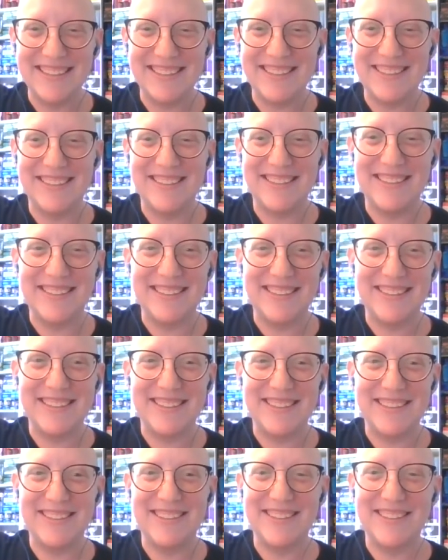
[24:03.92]

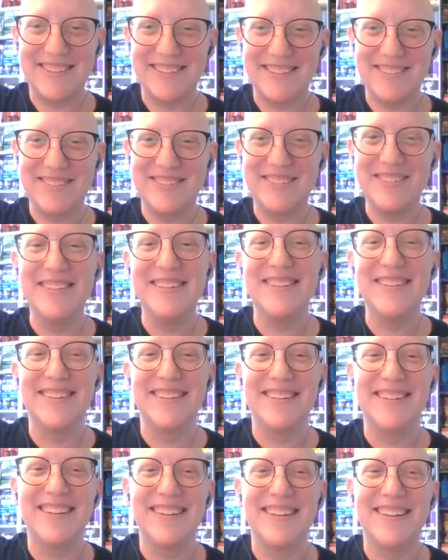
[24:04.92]

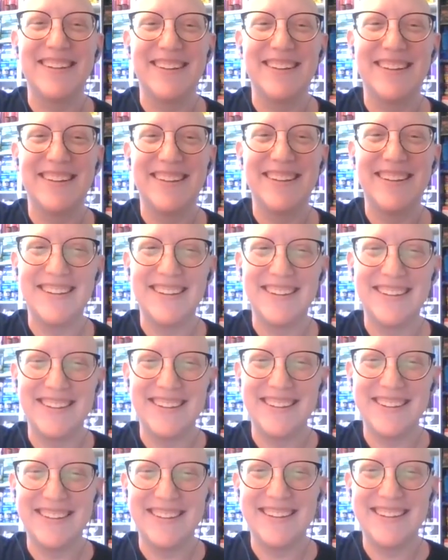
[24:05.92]

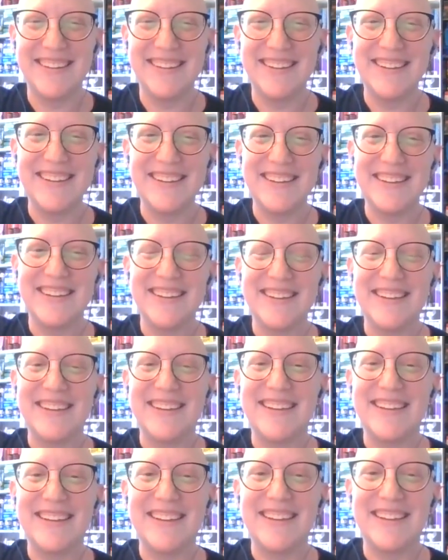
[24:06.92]

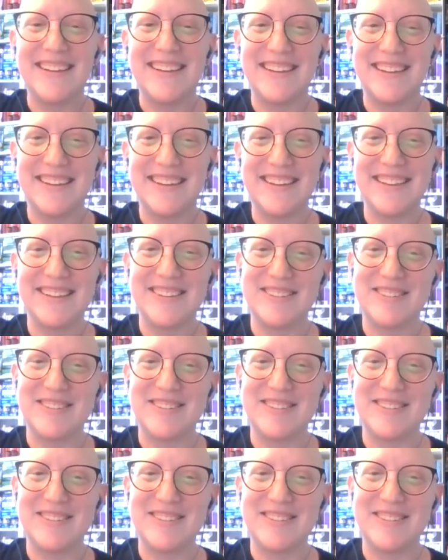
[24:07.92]
(silent)